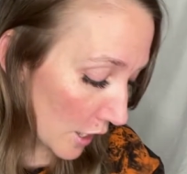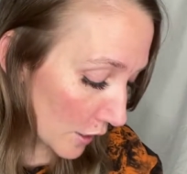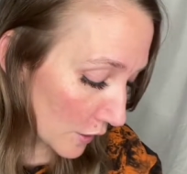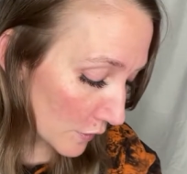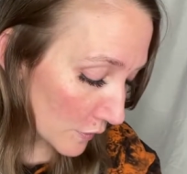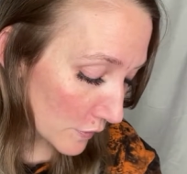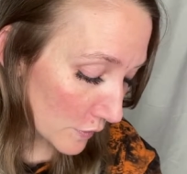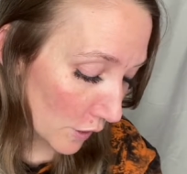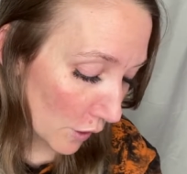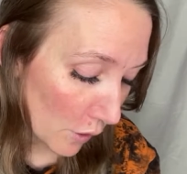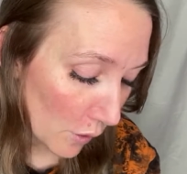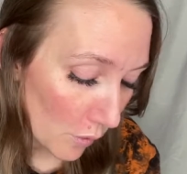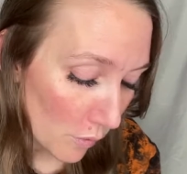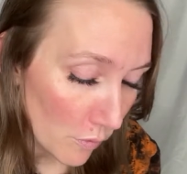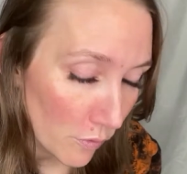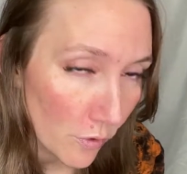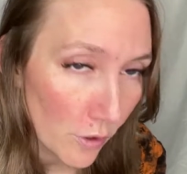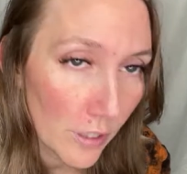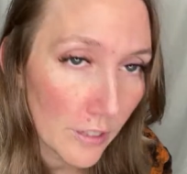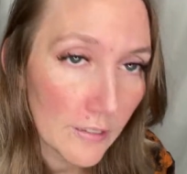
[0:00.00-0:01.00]
So,
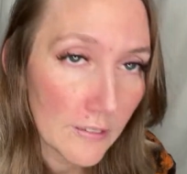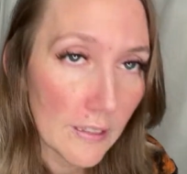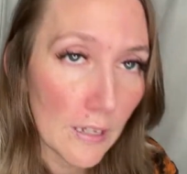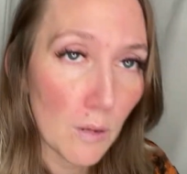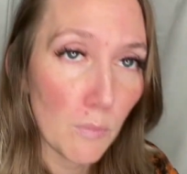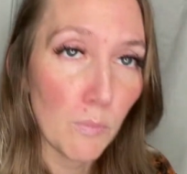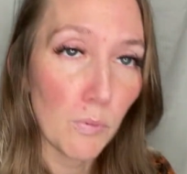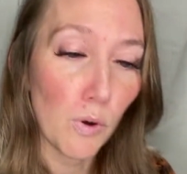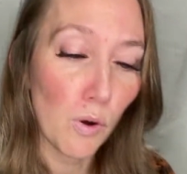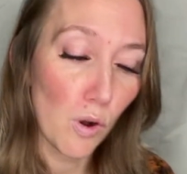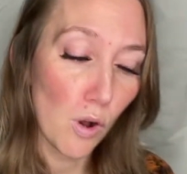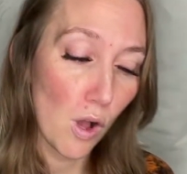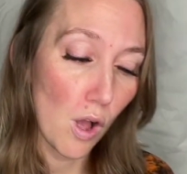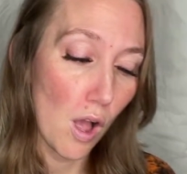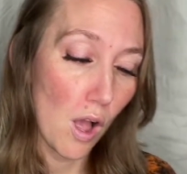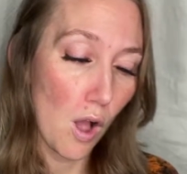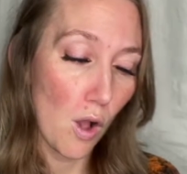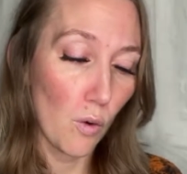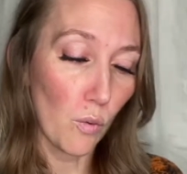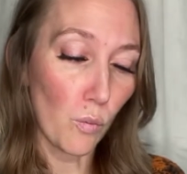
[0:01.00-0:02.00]
for example,
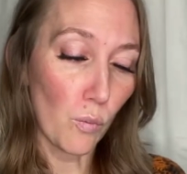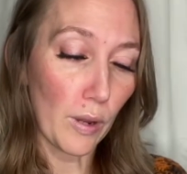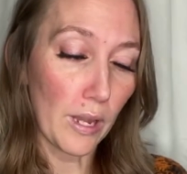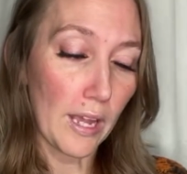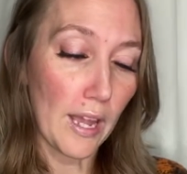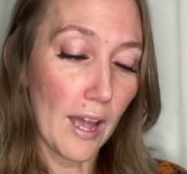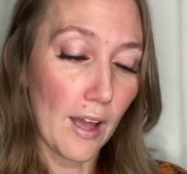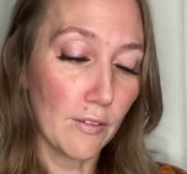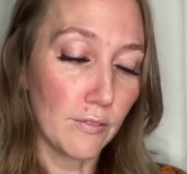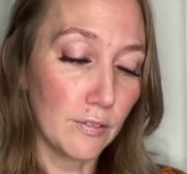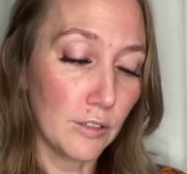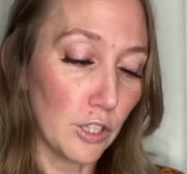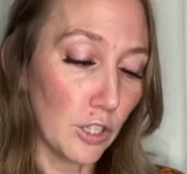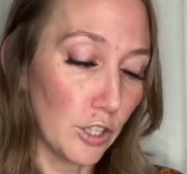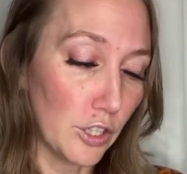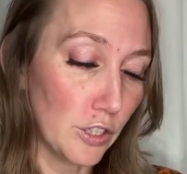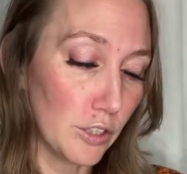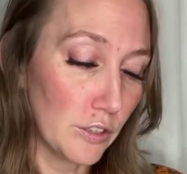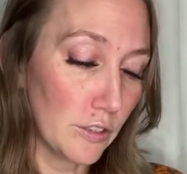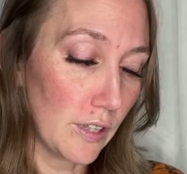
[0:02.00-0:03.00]
we have
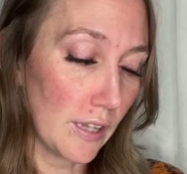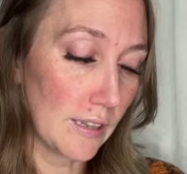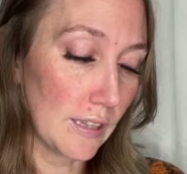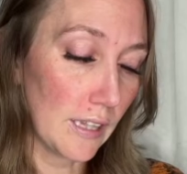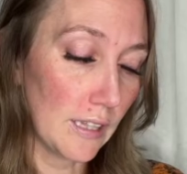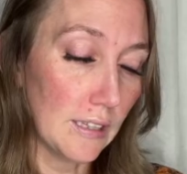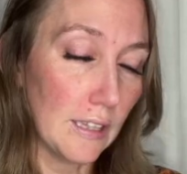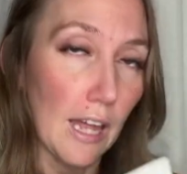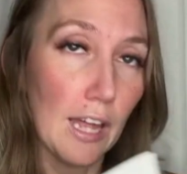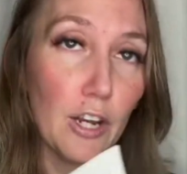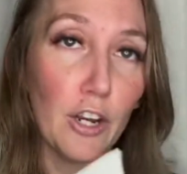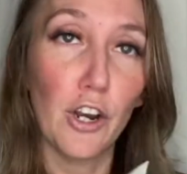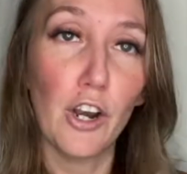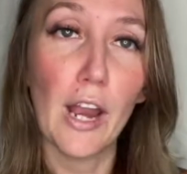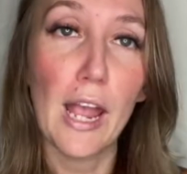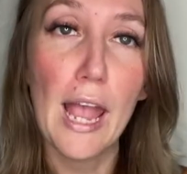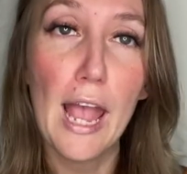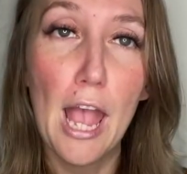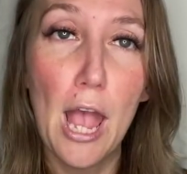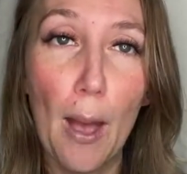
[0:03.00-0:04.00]
learned the letter
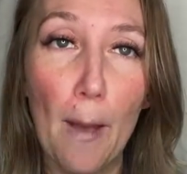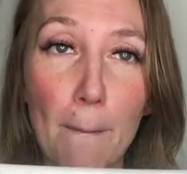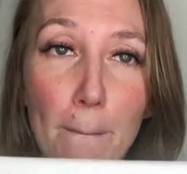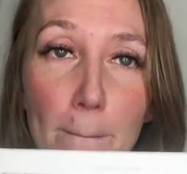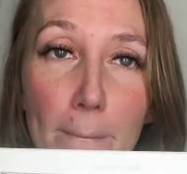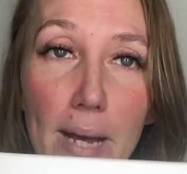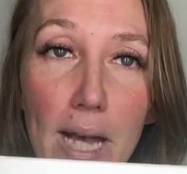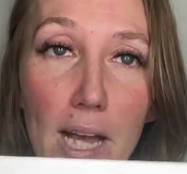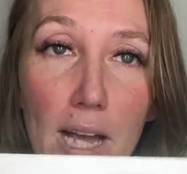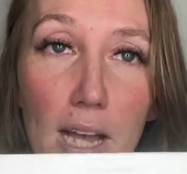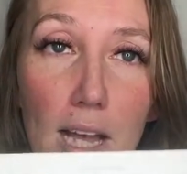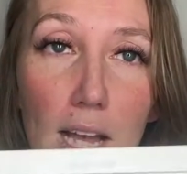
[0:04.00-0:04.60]
M,